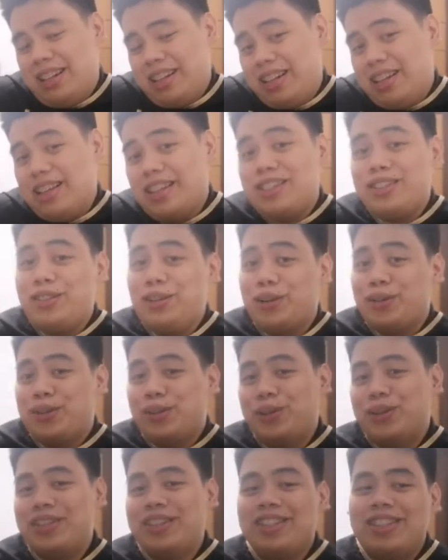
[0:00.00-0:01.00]
It's your
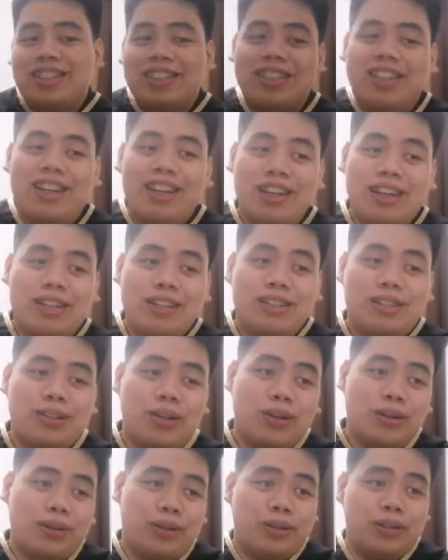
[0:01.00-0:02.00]
choice.
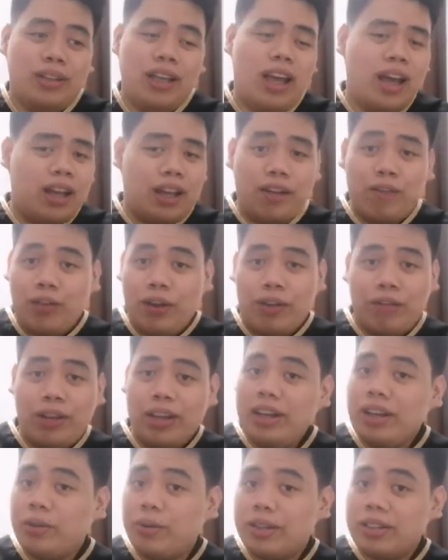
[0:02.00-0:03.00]
So yeah, if you have
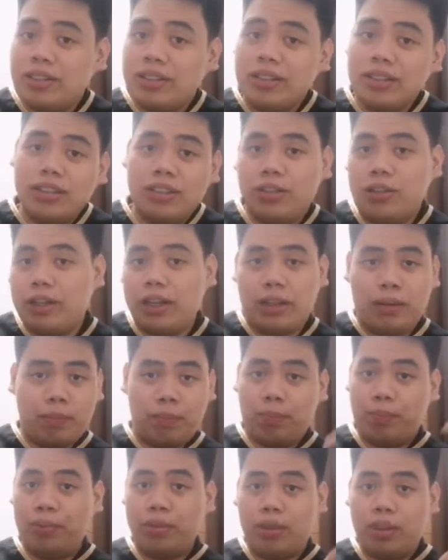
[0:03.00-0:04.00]
any questions, you
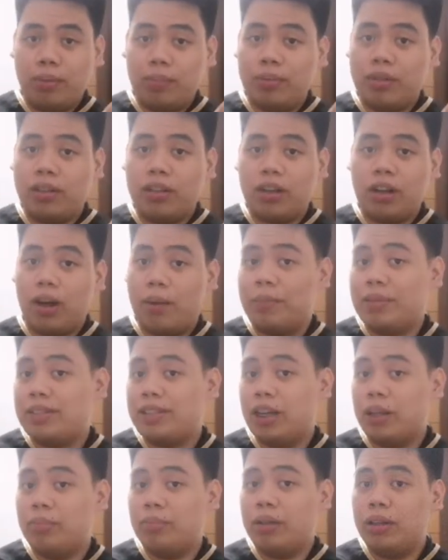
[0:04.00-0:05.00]
can put them in the comments
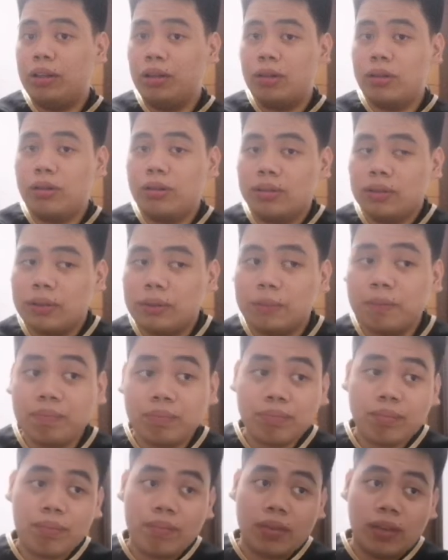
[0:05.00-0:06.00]
down below.
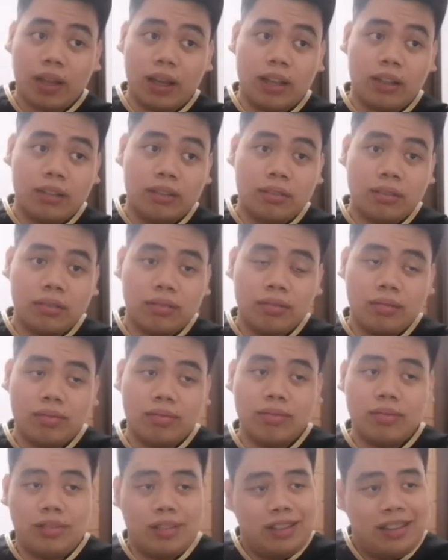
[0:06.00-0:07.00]

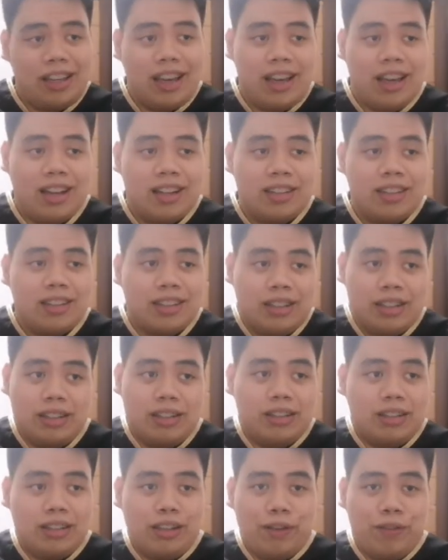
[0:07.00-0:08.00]
And yeah,
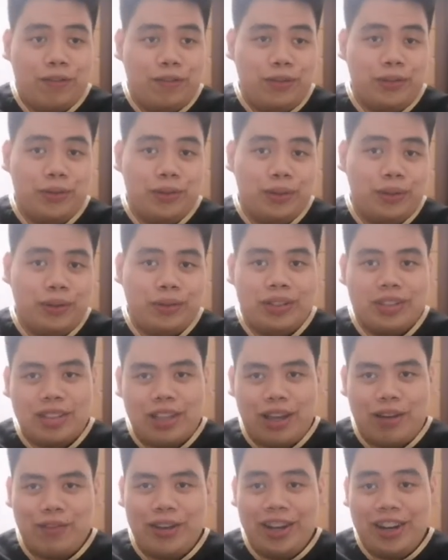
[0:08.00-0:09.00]
if you noticed,
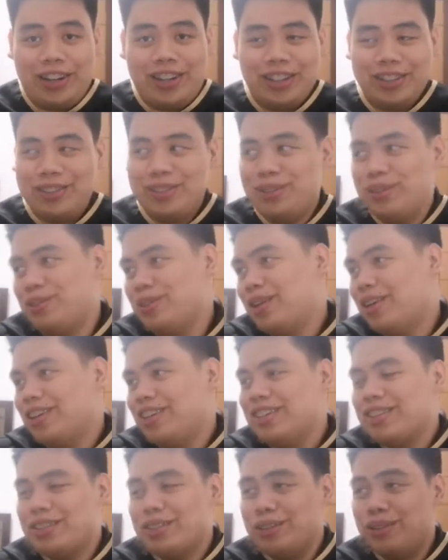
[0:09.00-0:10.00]
I have a haircut too,
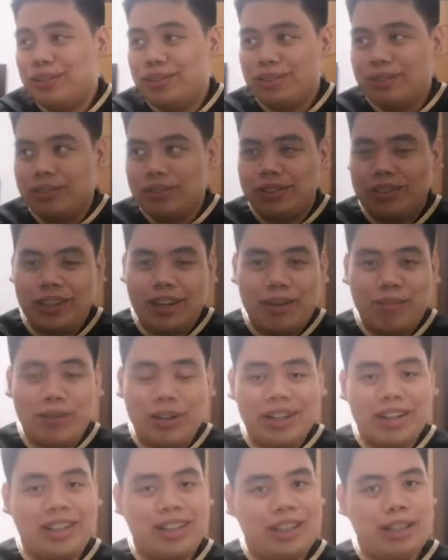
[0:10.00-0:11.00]
so I'm
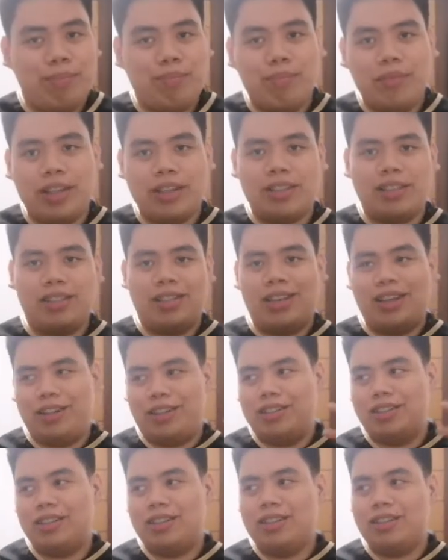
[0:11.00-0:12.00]
gonna keep this
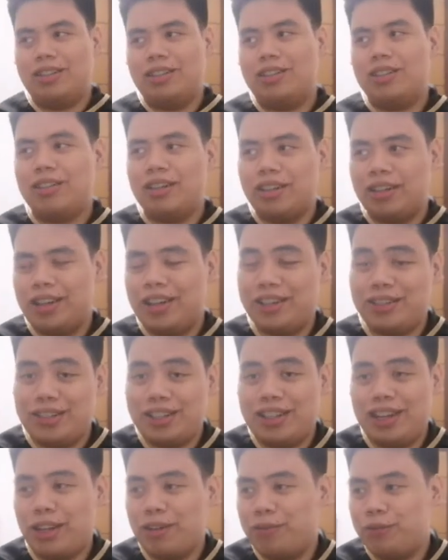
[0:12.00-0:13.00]

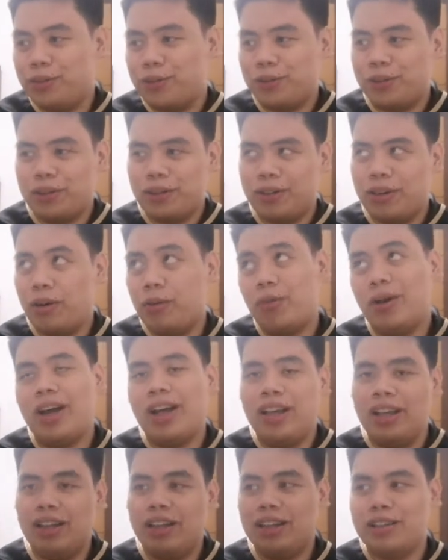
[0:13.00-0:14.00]
hairstyle for a
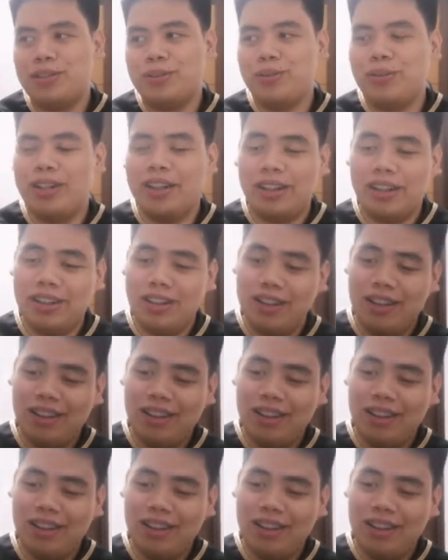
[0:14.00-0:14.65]
while as well.